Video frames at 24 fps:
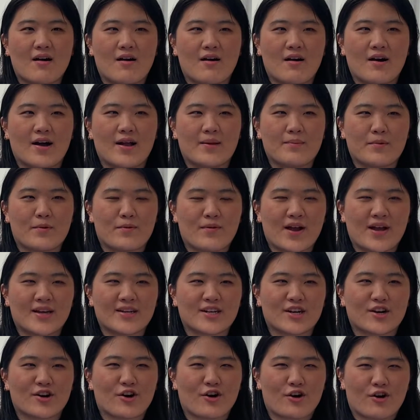on
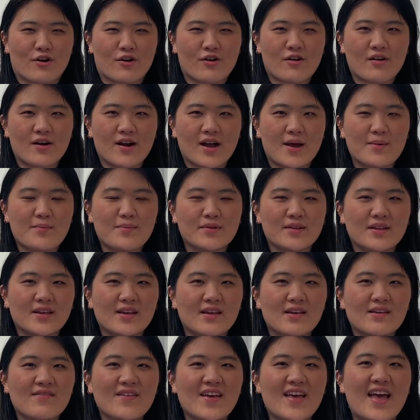Miranda Kerr, I
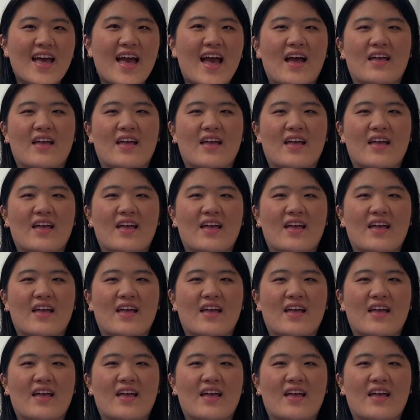believe,